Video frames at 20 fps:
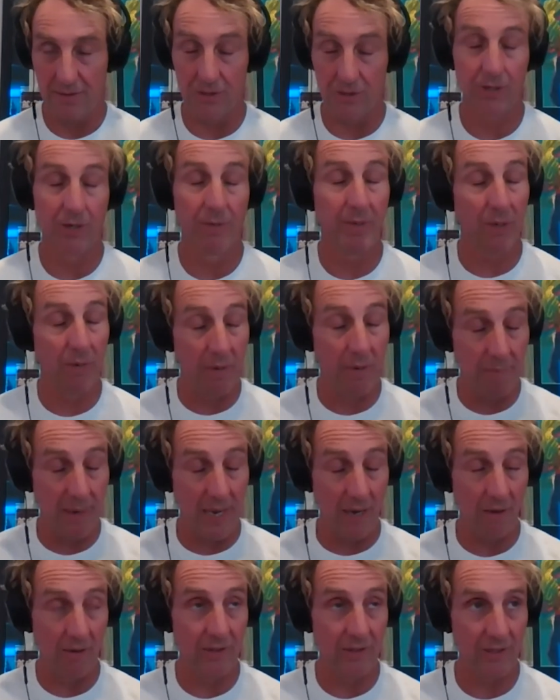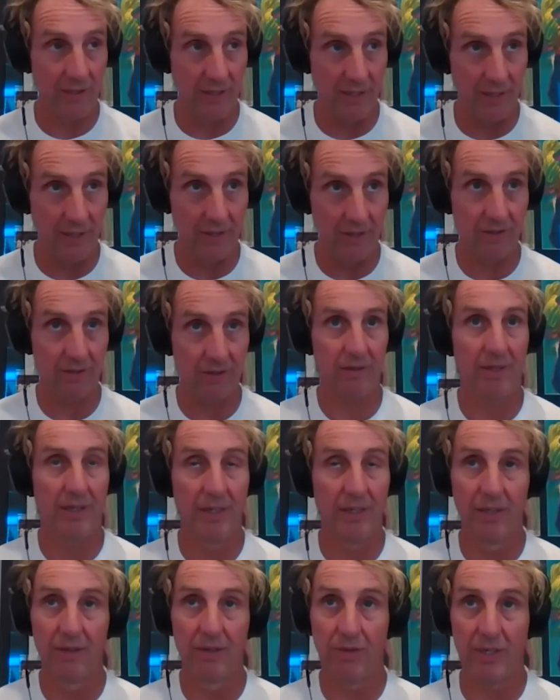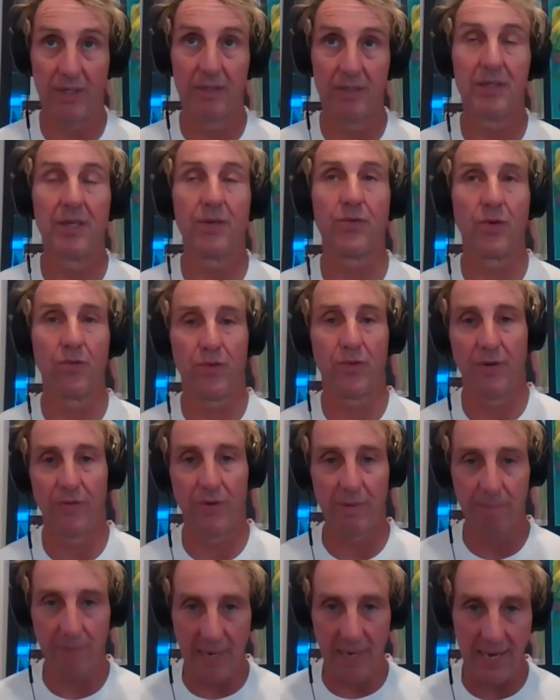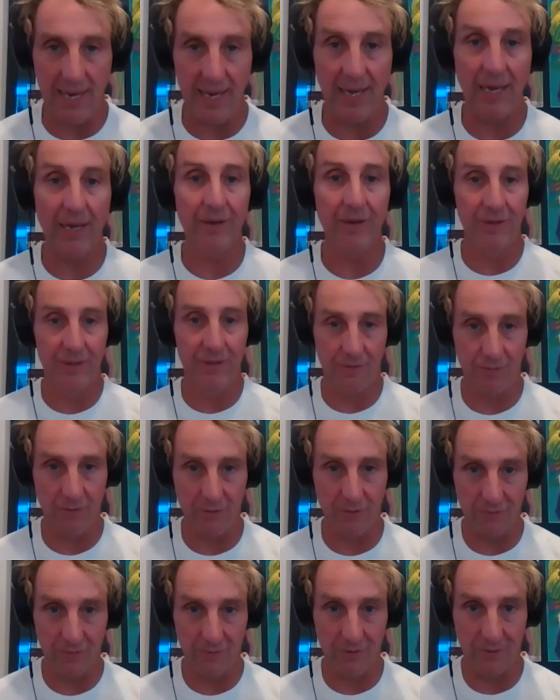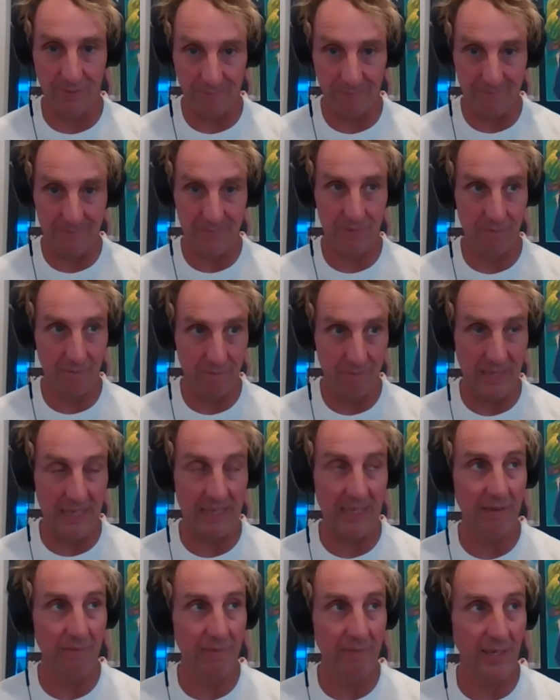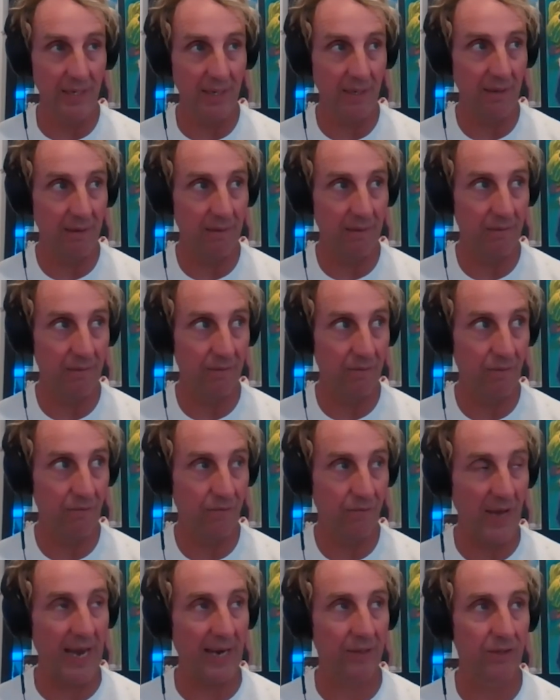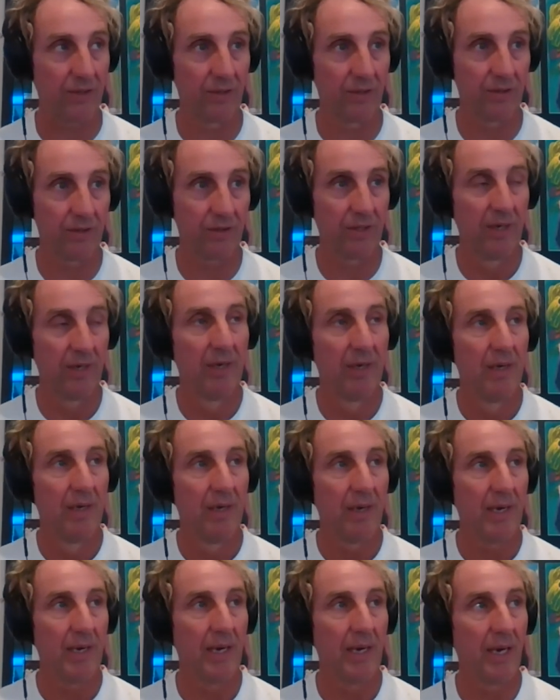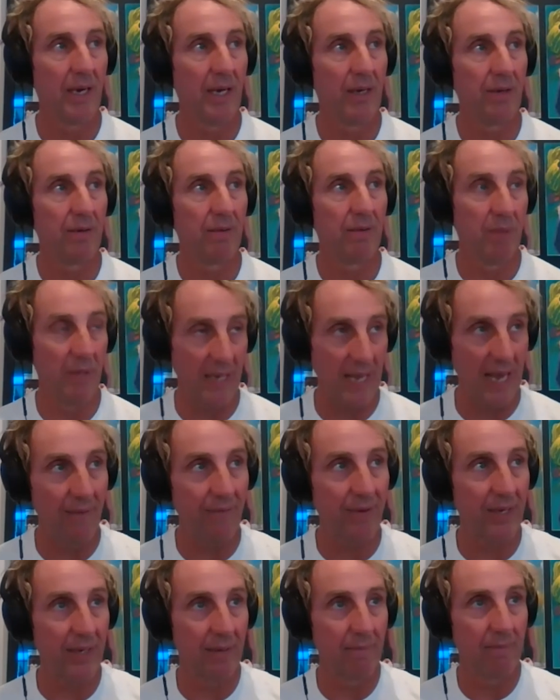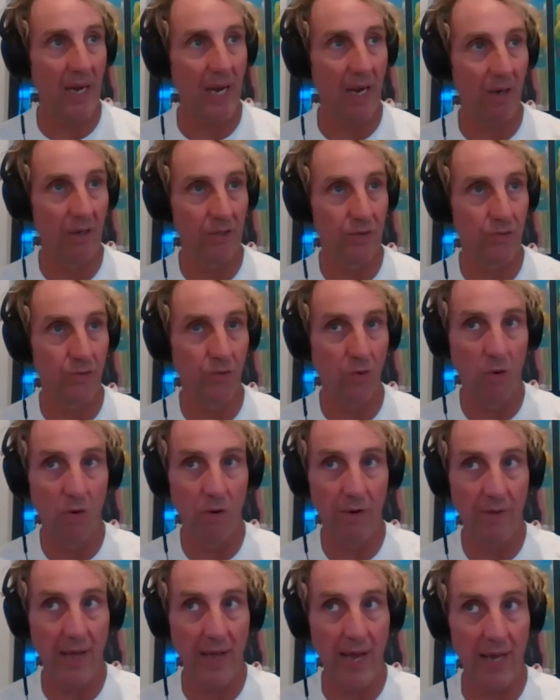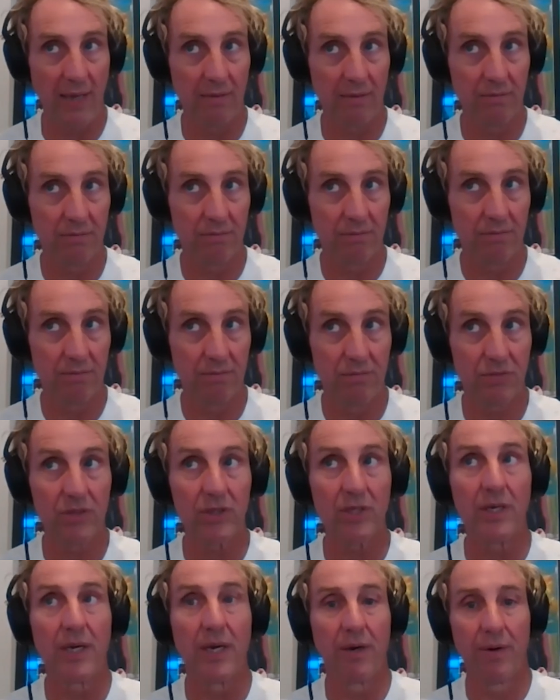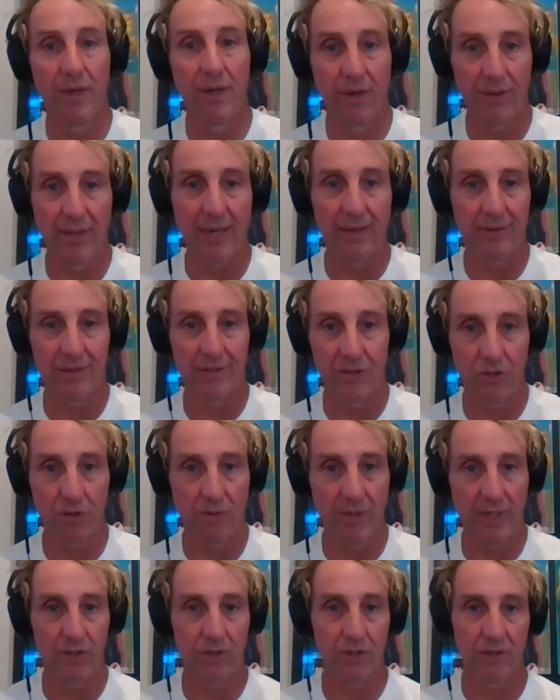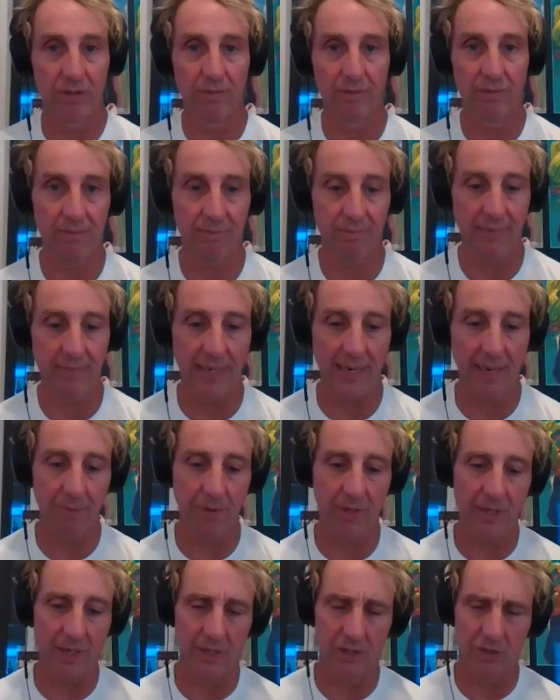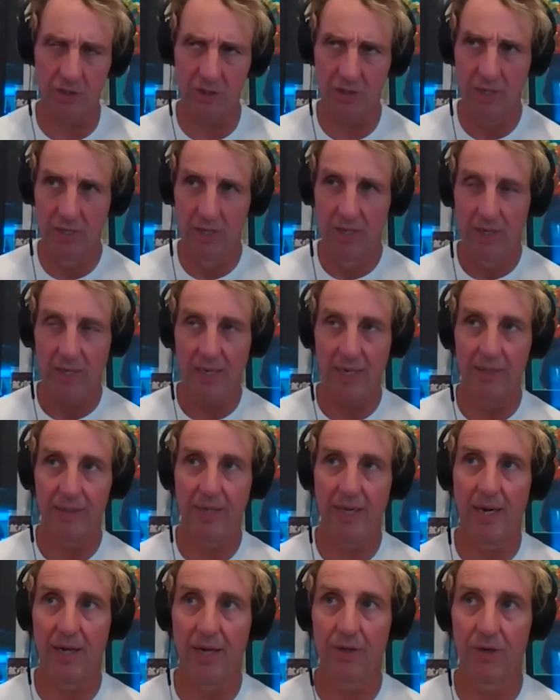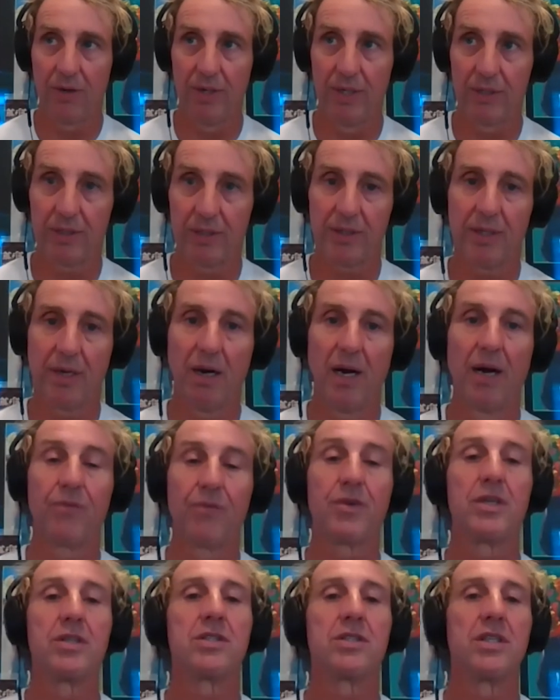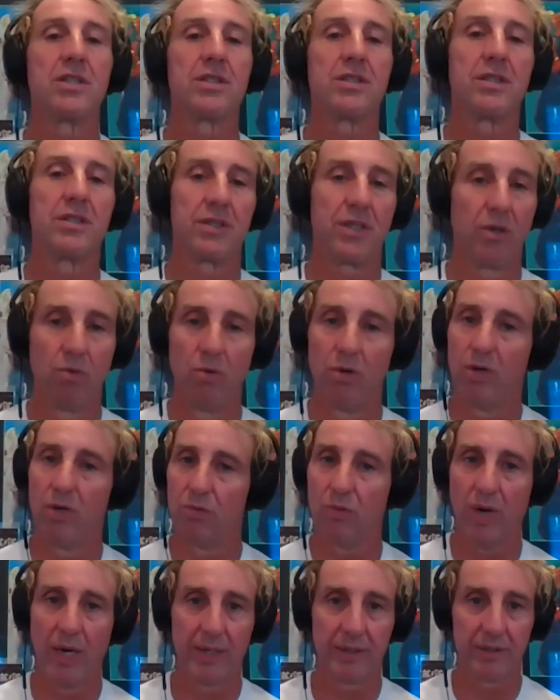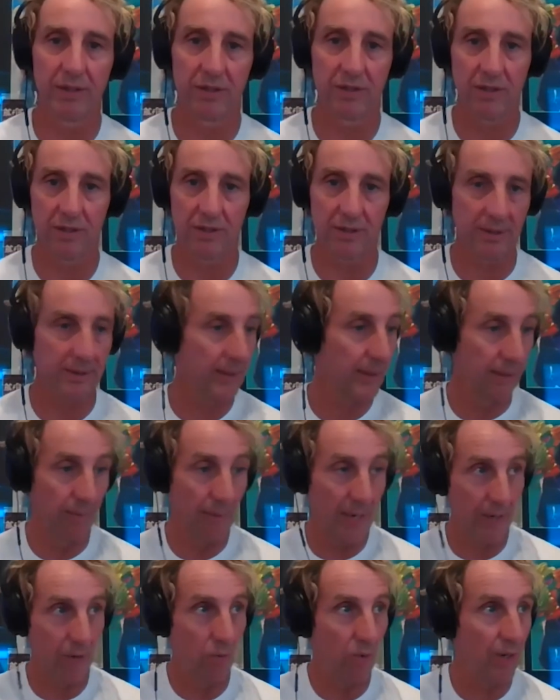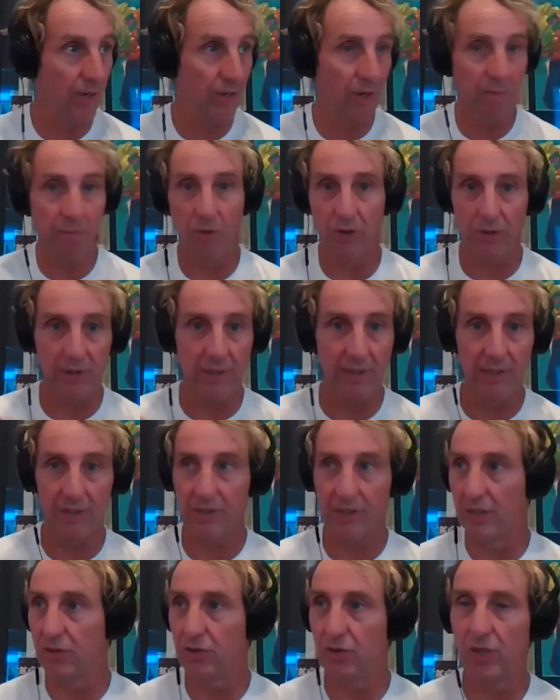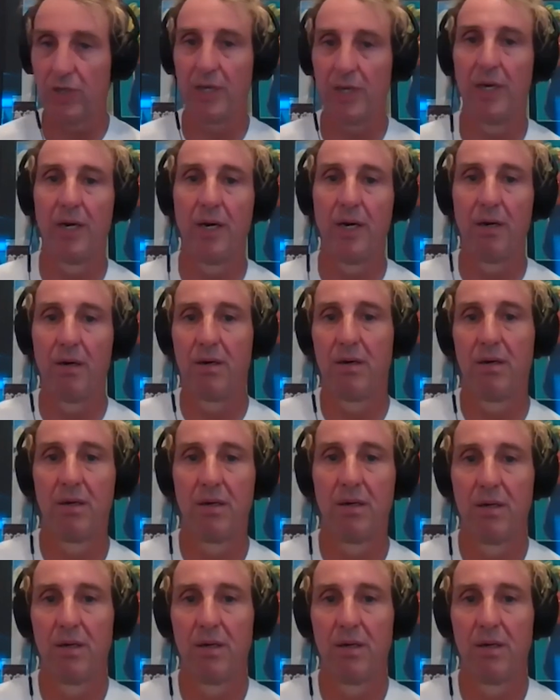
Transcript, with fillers: determining what balance is it, different for every band, different for many many factors, and but having an imbalance for that scenario, that situation, that application, and the other is that they'll have consistency, worldwide consistency. No matter where you put this engineer,